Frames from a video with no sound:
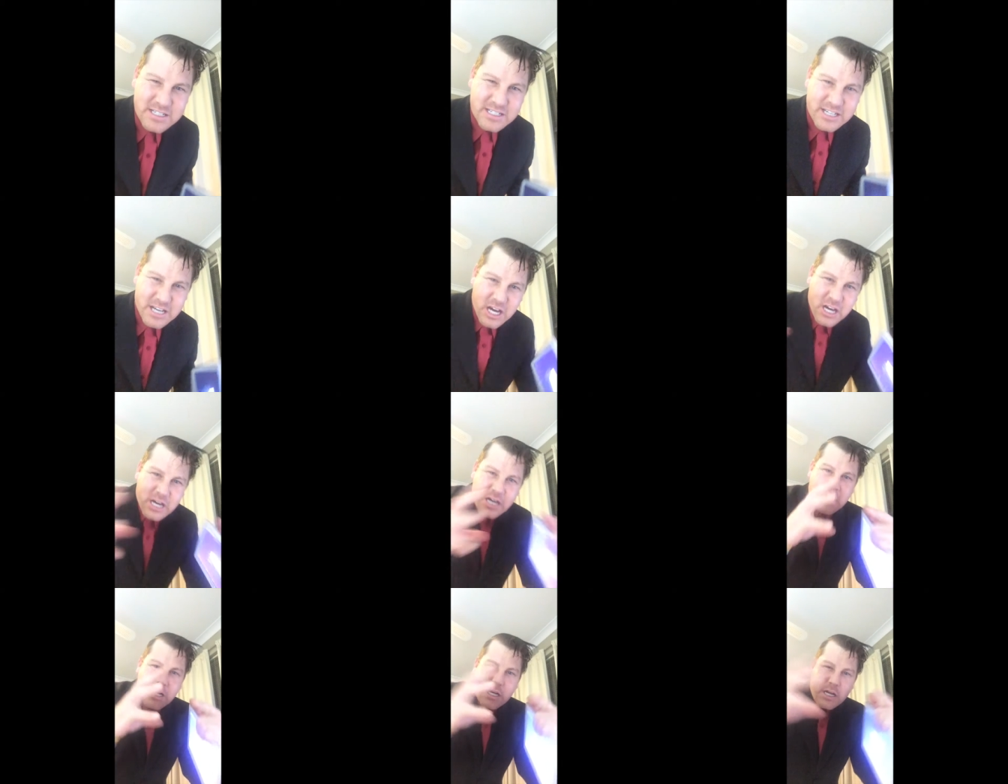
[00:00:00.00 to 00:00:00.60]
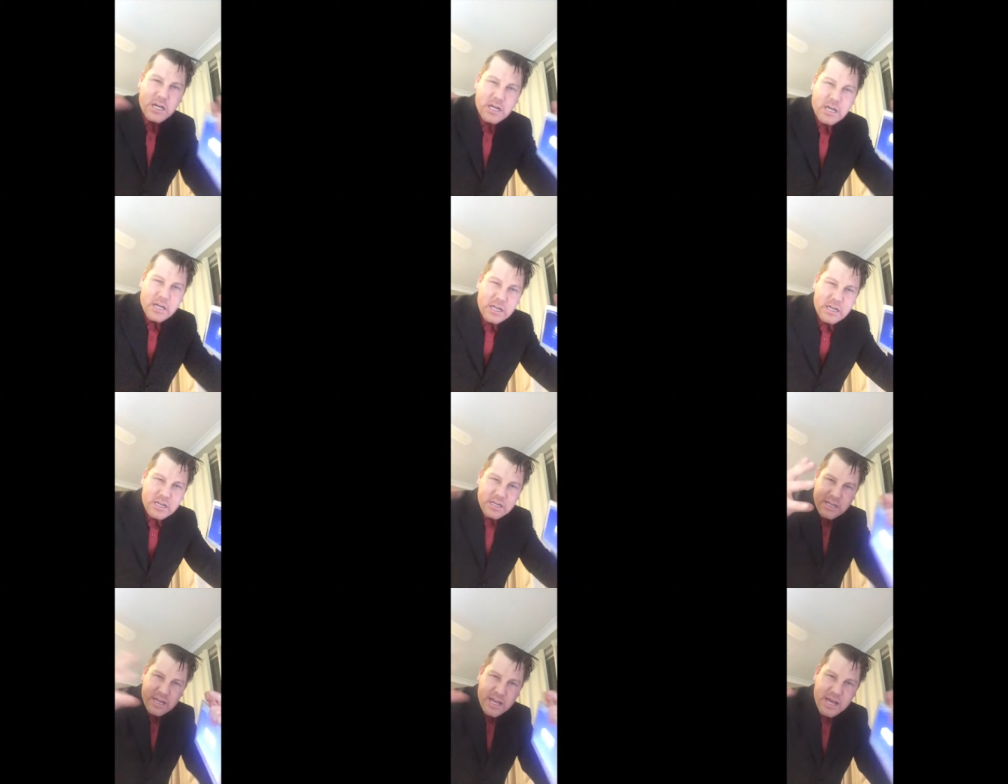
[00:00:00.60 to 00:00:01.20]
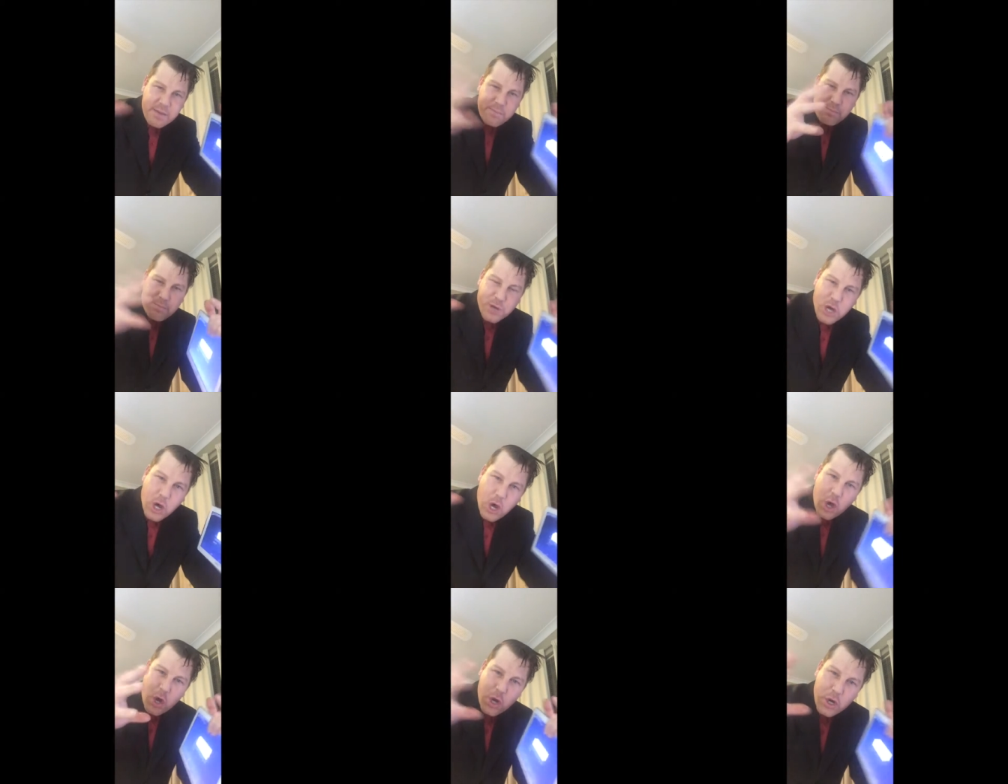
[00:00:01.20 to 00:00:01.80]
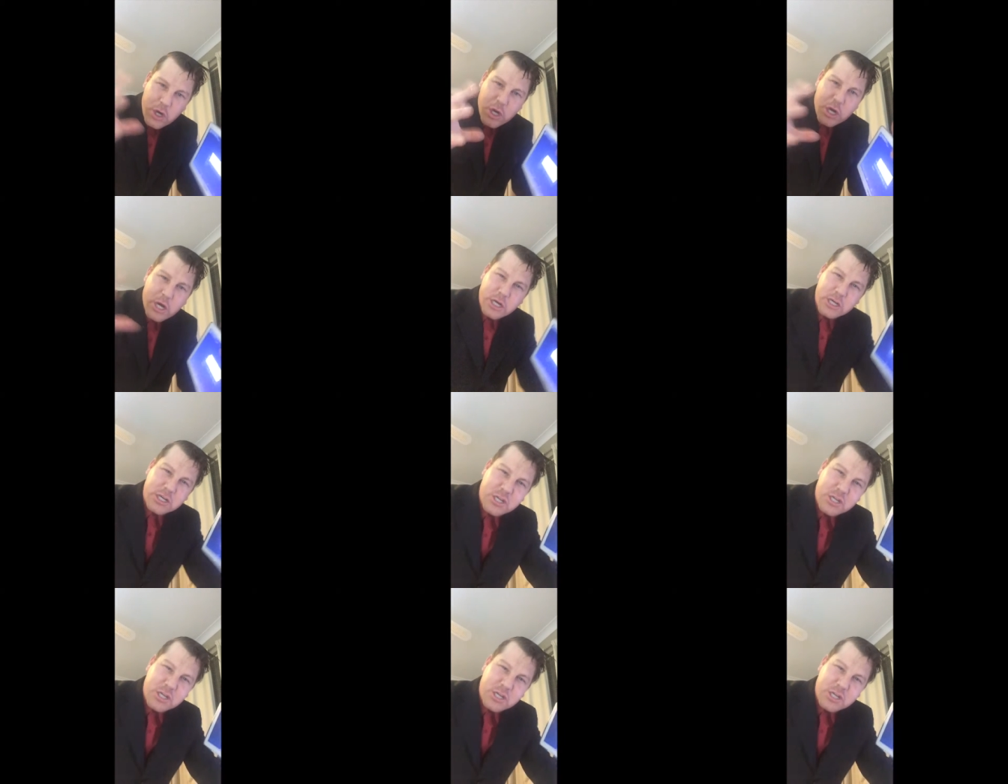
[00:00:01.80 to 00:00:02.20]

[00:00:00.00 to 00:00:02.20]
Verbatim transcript: Co-lab co. -co